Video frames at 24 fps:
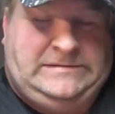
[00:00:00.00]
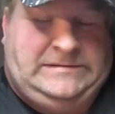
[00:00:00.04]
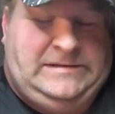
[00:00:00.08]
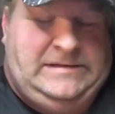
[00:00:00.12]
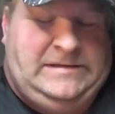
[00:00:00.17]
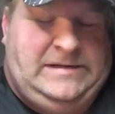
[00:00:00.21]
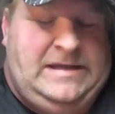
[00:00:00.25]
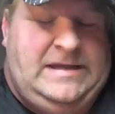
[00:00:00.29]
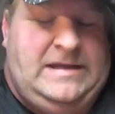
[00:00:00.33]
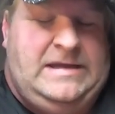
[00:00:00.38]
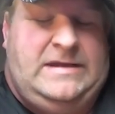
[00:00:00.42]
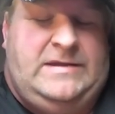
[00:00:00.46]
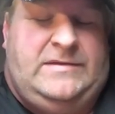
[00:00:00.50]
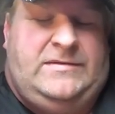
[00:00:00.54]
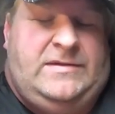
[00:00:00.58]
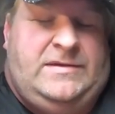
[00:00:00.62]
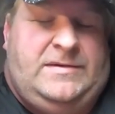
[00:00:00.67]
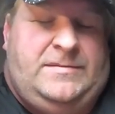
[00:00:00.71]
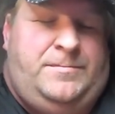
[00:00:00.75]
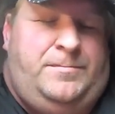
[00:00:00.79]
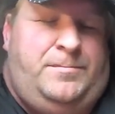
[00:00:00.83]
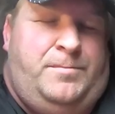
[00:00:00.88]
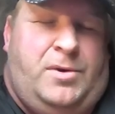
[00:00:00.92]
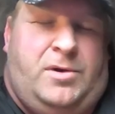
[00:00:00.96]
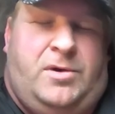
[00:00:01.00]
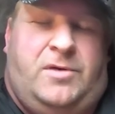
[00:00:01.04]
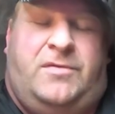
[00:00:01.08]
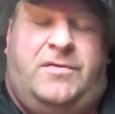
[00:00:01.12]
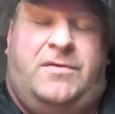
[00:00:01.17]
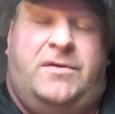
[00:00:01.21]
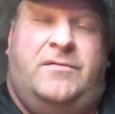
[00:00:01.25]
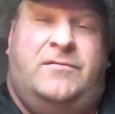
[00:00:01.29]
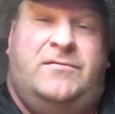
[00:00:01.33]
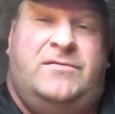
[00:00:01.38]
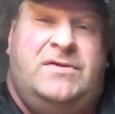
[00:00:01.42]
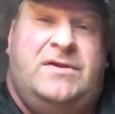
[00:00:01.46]
today, the
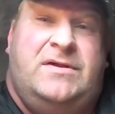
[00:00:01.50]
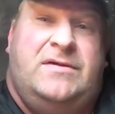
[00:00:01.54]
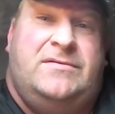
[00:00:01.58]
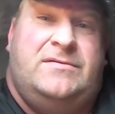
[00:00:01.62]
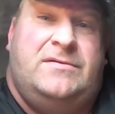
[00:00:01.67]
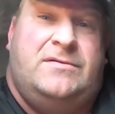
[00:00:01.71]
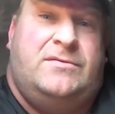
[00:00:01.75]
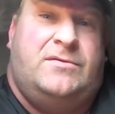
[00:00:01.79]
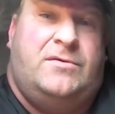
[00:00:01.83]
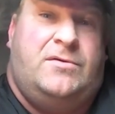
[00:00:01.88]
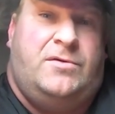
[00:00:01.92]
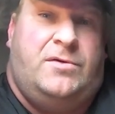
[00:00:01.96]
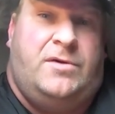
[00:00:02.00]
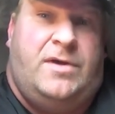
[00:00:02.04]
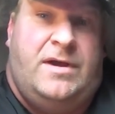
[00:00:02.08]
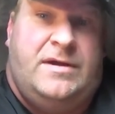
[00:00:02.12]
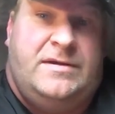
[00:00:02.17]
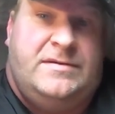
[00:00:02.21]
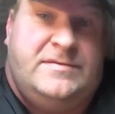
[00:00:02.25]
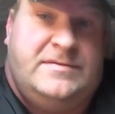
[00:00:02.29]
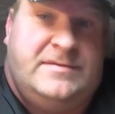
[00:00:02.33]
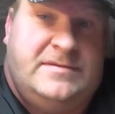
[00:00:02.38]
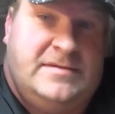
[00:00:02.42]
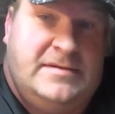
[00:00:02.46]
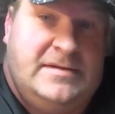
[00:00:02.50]
birth of Jesus Christ?